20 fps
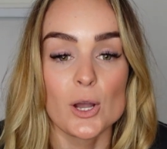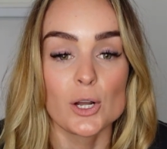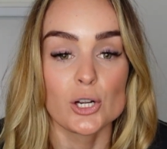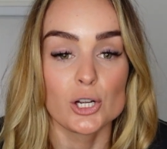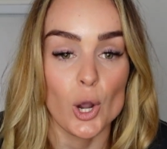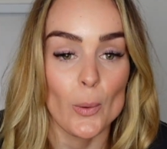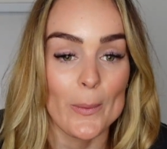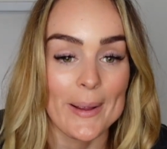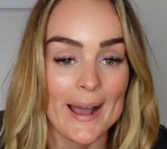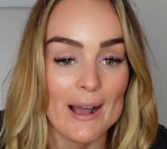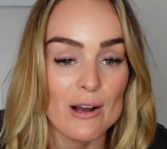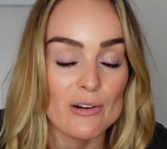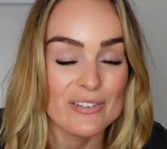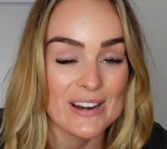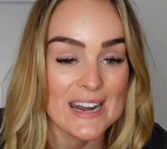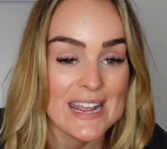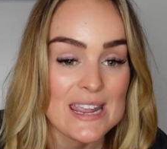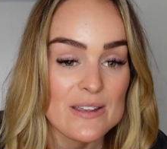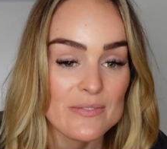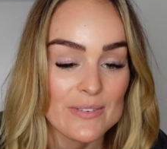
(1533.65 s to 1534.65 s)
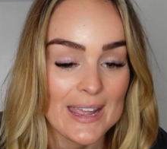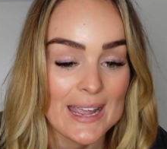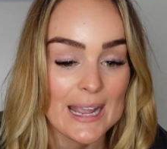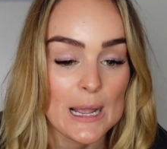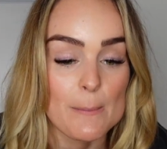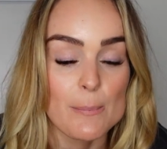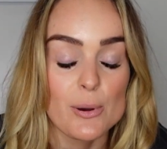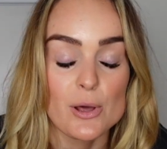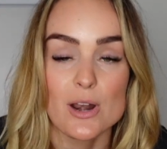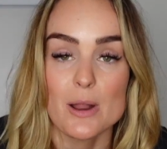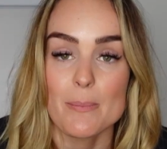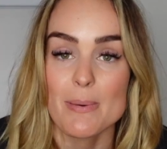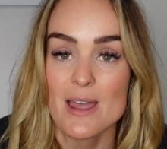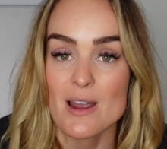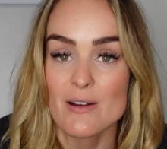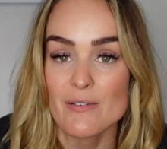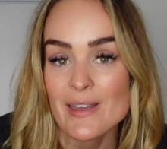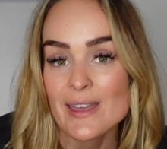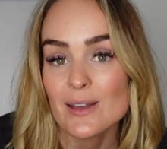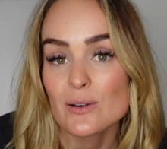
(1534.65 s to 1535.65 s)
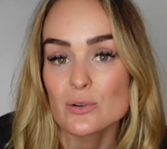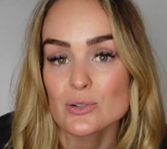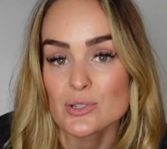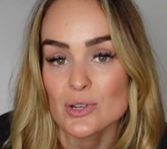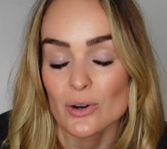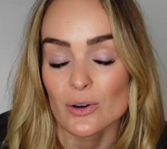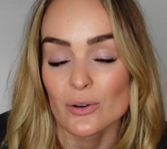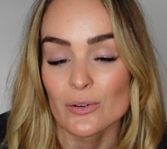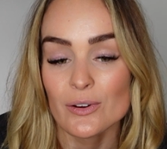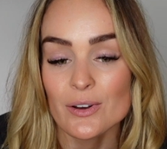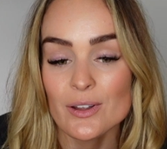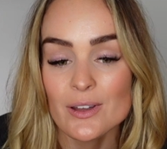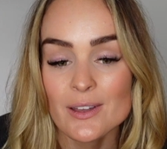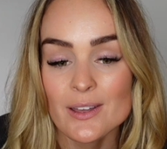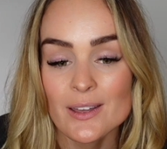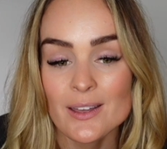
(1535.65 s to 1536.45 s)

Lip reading: going out of an evening, putting a pair of heels on